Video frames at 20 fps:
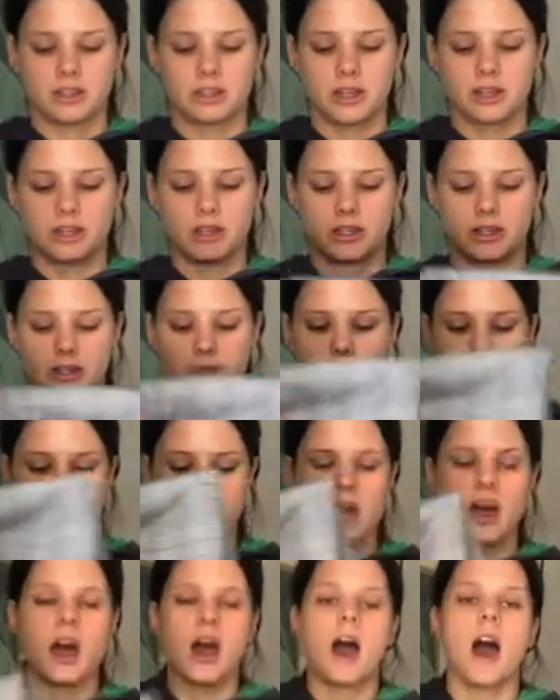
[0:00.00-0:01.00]
So this is,
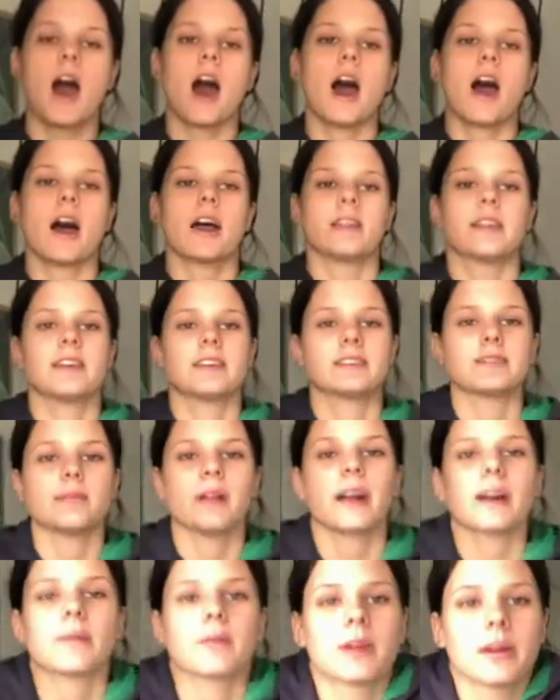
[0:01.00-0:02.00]
these are
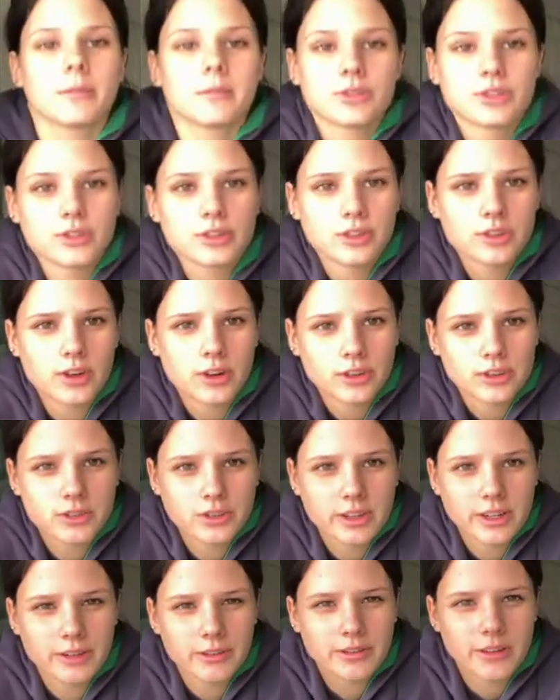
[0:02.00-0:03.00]
like what I'm sure, not
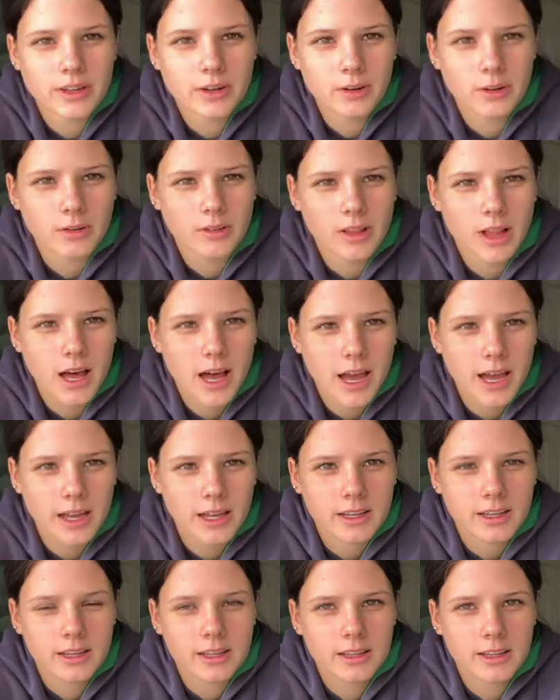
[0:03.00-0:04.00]
sure if he'll
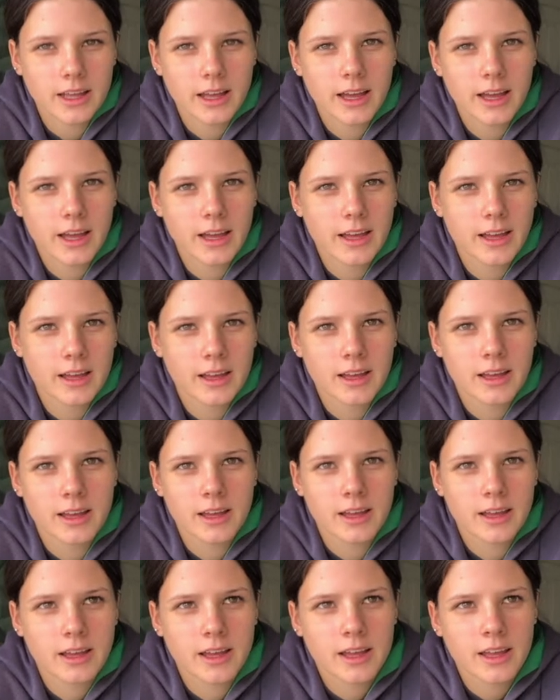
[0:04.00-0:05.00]
like. They're
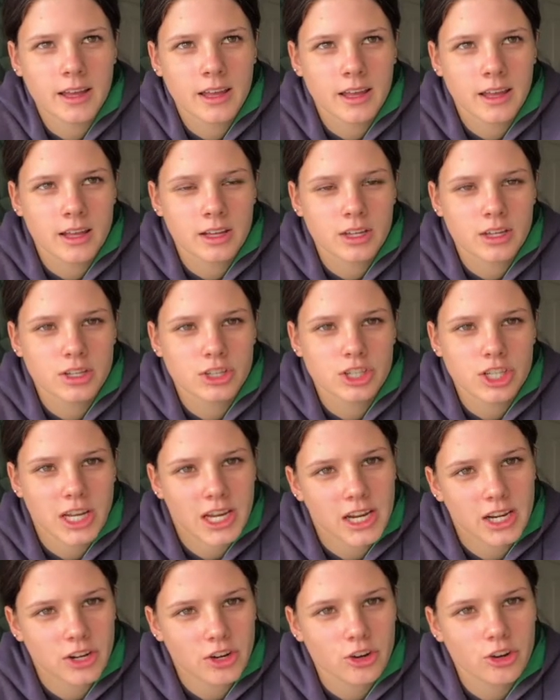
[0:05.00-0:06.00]

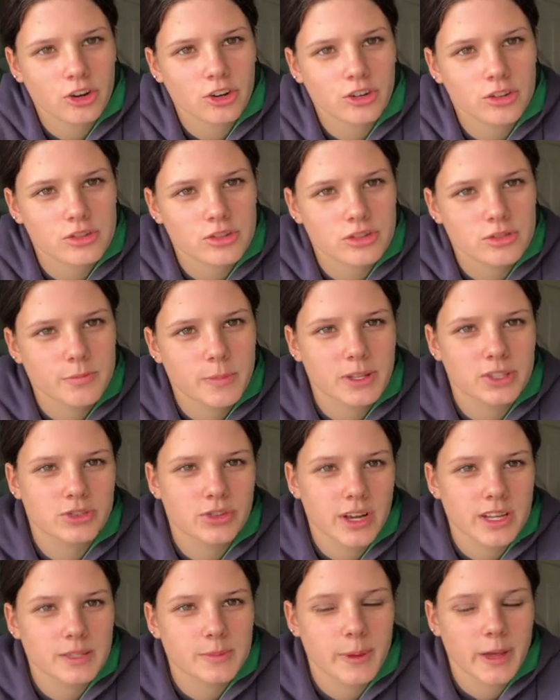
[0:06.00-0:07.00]
chinos, but
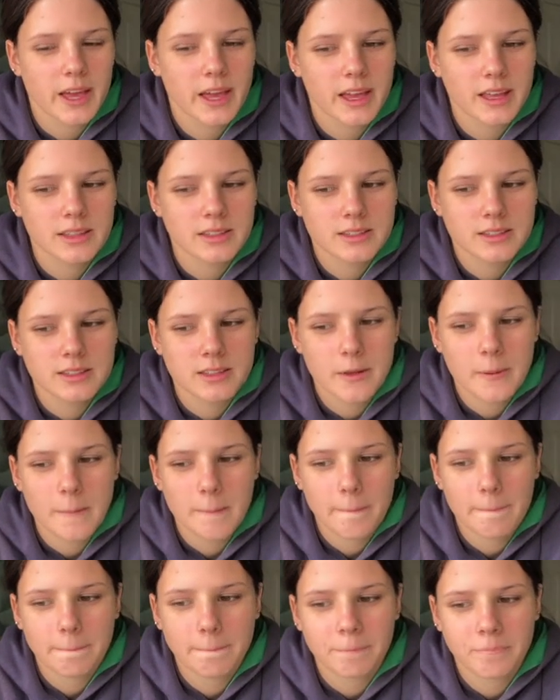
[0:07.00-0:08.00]
dress pants.
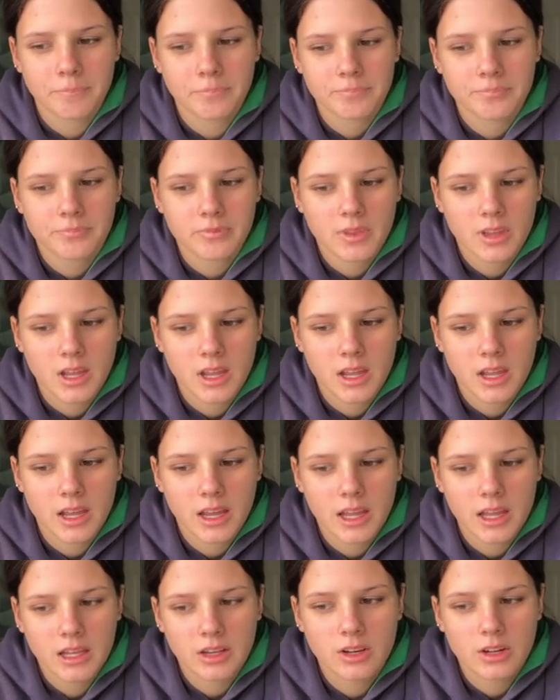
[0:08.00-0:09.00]

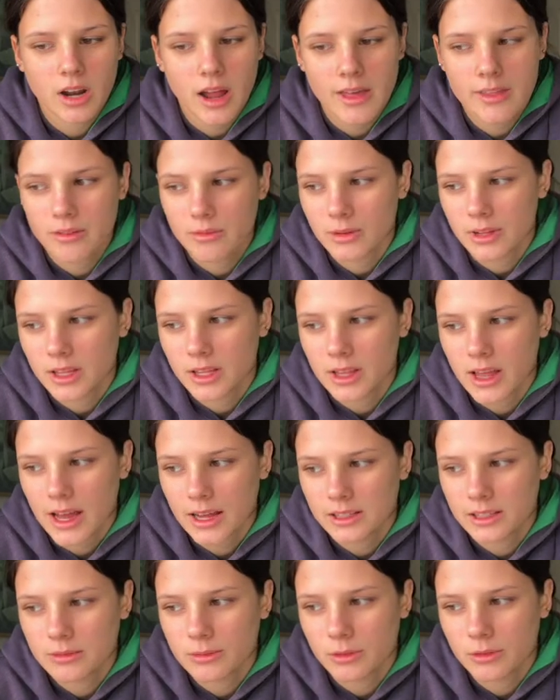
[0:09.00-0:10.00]
He could either really
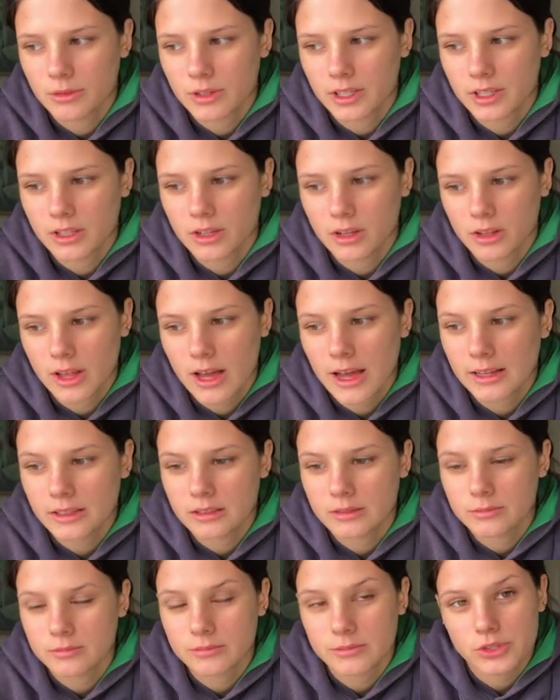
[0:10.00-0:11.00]
like them or really not like them.